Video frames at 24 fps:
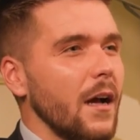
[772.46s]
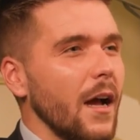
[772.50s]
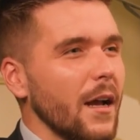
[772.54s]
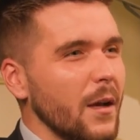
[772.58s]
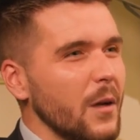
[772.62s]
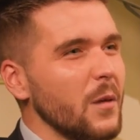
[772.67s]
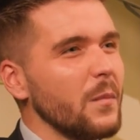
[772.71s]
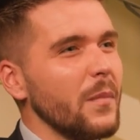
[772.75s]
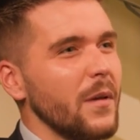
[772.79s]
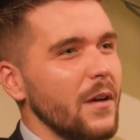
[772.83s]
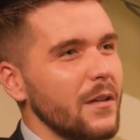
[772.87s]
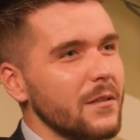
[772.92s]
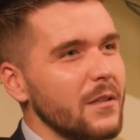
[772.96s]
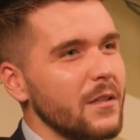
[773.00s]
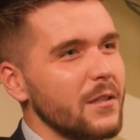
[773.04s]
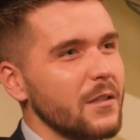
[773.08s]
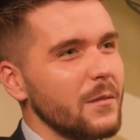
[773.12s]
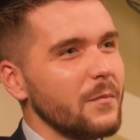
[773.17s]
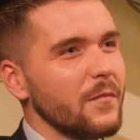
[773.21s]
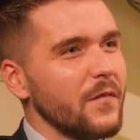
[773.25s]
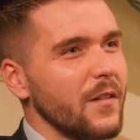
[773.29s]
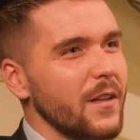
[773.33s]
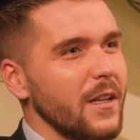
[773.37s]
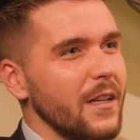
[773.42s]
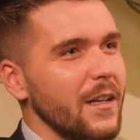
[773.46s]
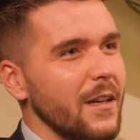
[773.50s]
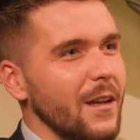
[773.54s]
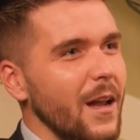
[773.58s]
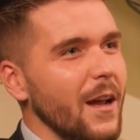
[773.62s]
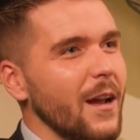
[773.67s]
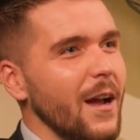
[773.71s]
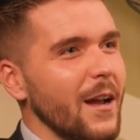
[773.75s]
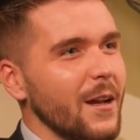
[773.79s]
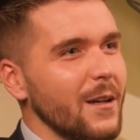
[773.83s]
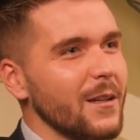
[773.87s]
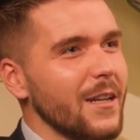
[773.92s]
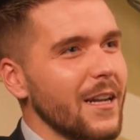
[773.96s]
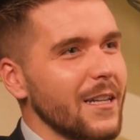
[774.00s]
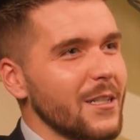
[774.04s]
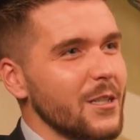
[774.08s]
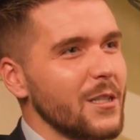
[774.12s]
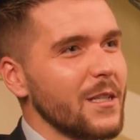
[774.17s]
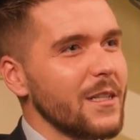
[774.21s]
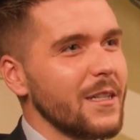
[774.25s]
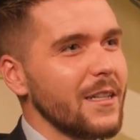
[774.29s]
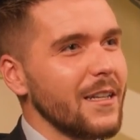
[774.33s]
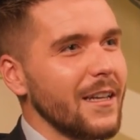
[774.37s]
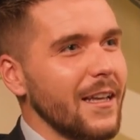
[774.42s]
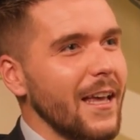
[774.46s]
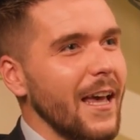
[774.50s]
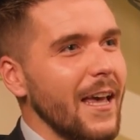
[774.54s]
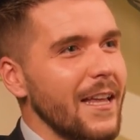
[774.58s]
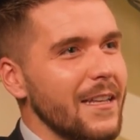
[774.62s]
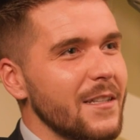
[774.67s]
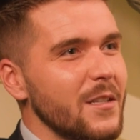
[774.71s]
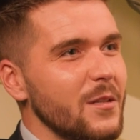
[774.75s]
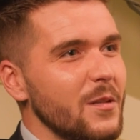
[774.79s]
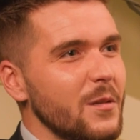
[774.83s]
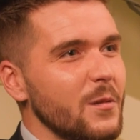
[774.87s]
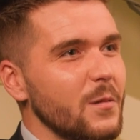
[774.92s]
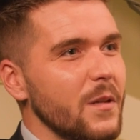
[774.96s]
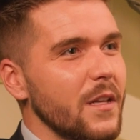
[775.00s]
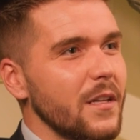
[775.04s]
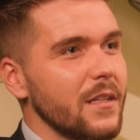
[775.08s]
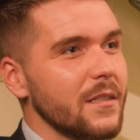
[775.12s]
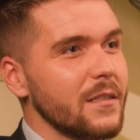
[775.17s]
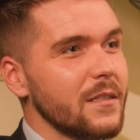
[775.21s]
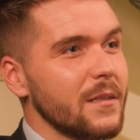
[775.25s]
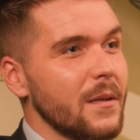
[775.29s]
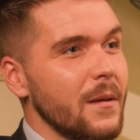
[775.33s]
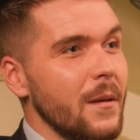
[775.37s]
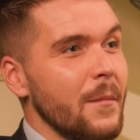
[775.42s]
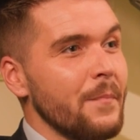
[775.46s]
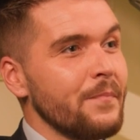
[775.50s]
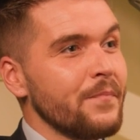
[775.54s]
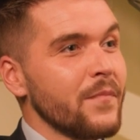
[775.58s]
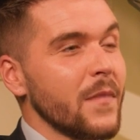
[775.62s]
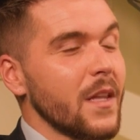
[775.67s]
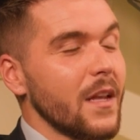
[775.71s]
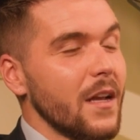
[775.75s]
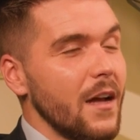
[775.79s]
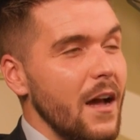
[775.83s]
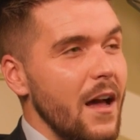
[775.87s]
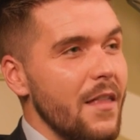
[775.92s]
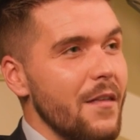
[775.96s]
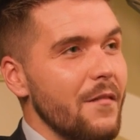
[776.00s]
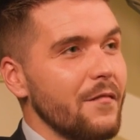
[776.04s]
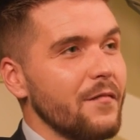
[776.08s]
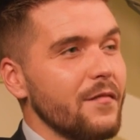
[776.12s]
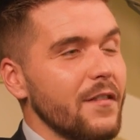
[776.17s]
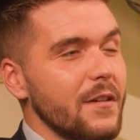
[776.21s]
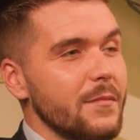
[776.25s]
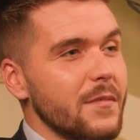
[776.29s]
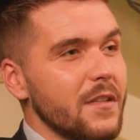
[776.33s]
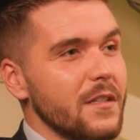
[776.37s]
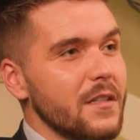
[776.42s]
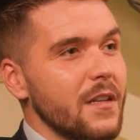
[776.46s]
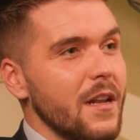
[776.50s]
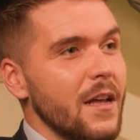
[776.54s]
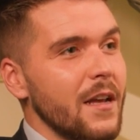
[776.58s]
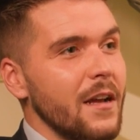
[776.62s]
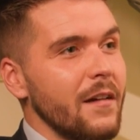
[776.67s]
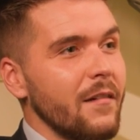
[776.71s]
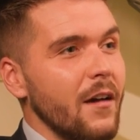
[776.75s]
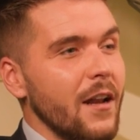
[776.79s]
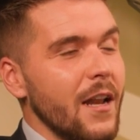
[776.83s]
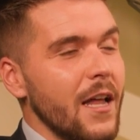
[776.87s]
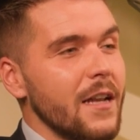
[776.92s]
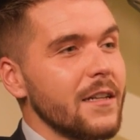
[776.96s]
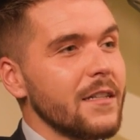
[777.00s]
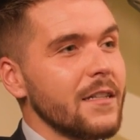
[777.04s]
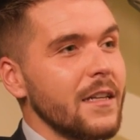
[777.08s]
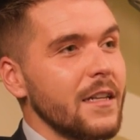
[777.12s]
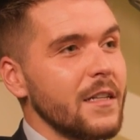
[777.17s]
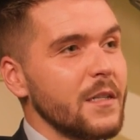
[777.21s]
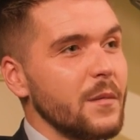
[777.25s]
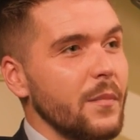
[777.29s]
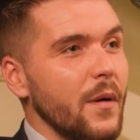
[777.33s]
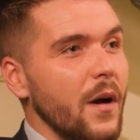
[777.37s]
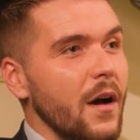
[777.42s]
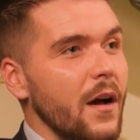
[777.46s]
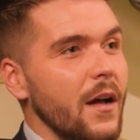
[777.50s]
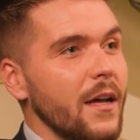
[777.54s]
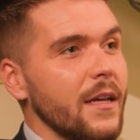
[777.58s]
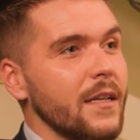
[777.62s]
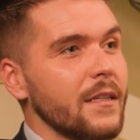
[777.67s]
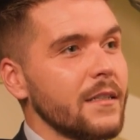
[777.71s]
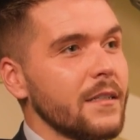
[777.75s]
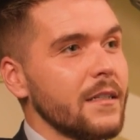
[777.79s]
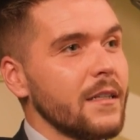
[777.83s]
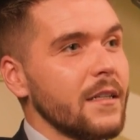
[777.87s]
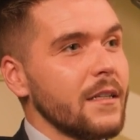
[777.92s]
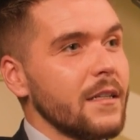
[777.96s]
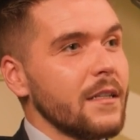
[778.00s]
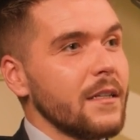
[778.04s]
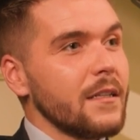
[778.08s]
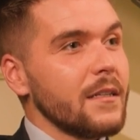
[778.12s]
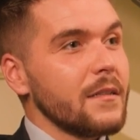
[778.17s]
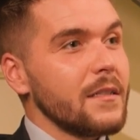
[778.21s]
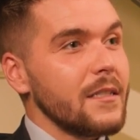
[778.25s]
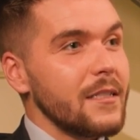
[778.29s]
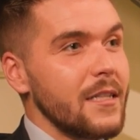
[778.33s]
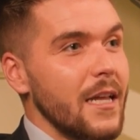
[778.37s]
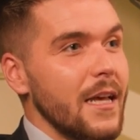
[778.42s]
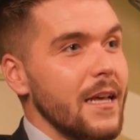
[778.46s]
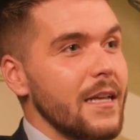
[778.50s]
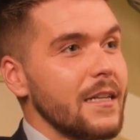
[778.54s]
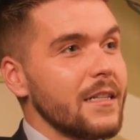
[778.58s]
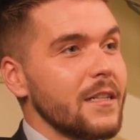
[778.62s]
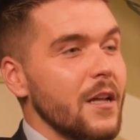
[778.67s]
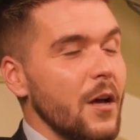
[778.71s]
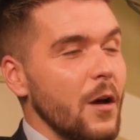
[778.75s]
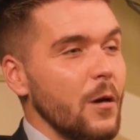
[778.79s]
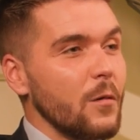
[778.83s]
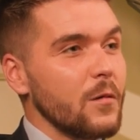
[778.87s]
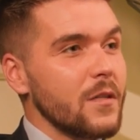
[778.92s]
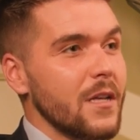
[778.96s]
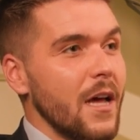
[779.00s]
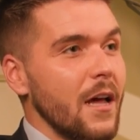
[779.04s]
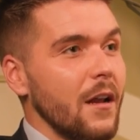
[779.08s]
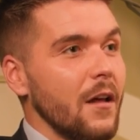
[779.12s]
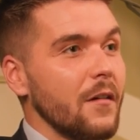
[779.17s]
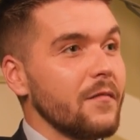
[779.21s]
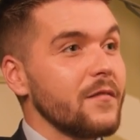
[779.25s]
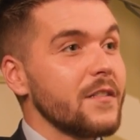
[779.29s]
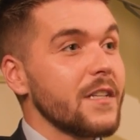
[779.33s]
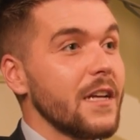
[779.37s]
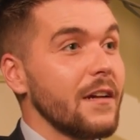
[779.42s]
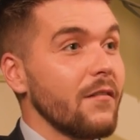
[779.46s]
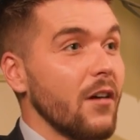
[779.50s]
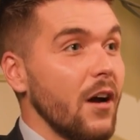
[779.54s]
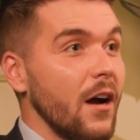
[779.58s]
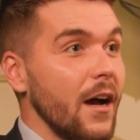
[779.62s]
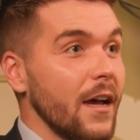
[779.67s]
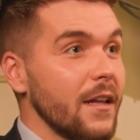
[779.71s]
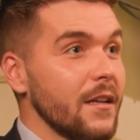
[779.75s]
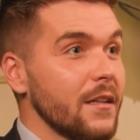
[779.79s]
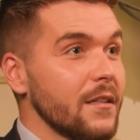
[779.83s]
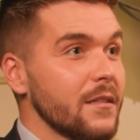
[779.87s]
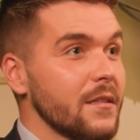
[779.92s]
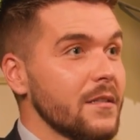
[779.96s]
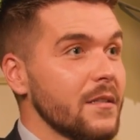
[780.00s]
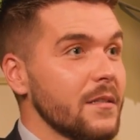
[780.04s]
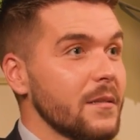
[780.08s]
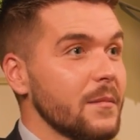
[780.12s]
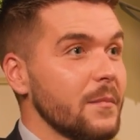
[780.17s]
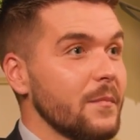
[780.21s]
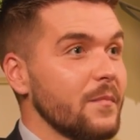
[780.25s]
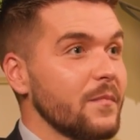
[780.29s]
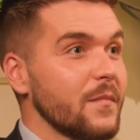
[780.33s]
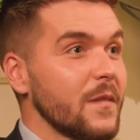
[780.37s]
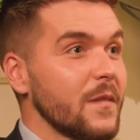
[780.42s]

I could be onto something here. Like I could actually get in to do this. And then 3 months later, I landed in Dubai. Stayed in a hotel off Deira Islands.